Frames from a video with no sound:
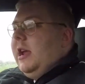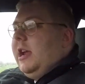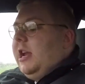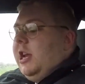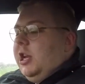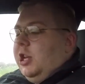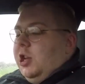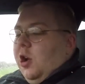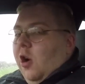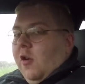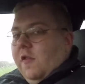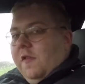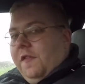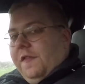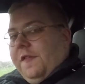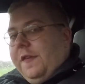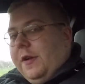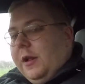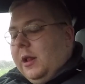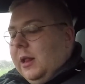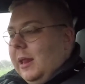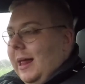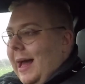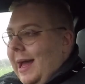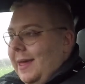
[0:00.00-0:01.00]
You don't
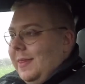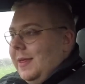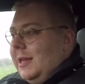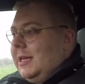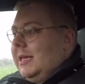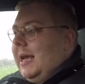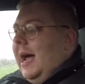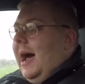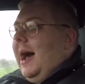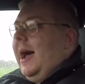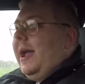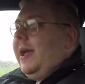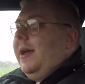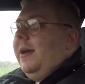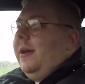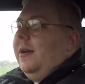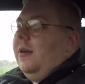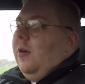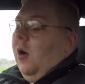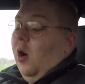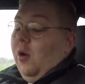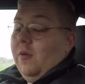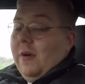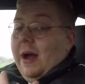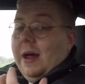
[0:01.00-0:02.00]
feel like the tyre,
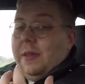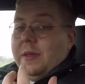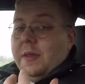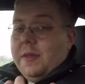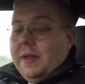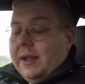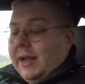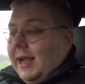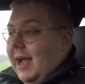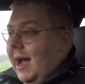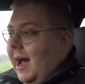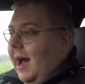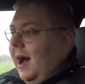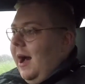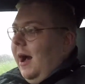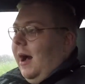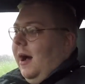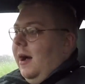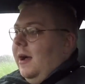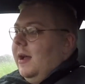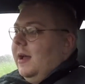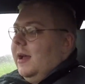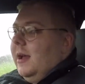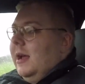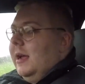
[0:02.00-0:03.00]
or rather the car,
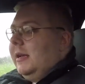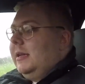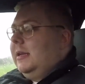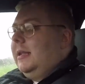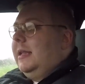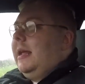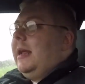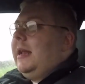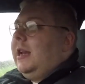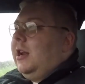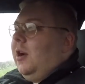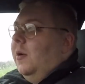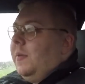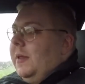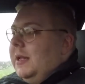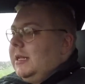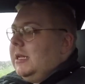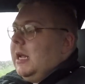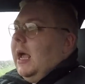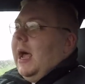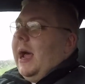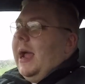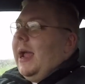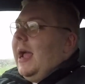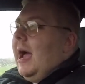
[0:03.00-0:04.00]
is leaning on the
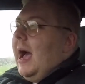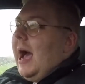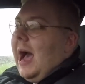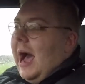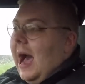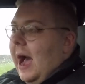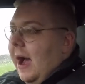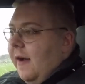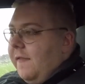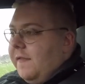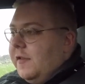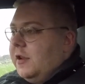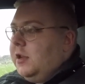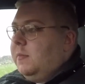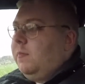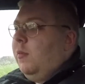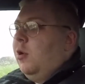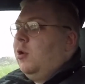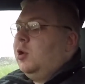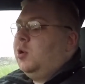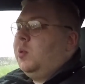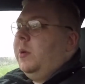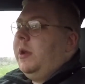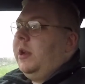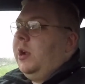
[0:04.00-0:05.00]
tyre half as
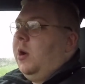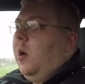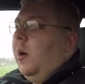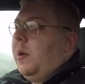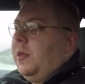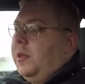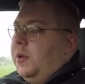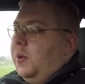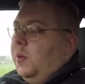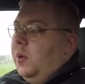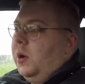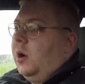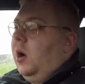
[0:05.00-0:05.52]
much when you're going through a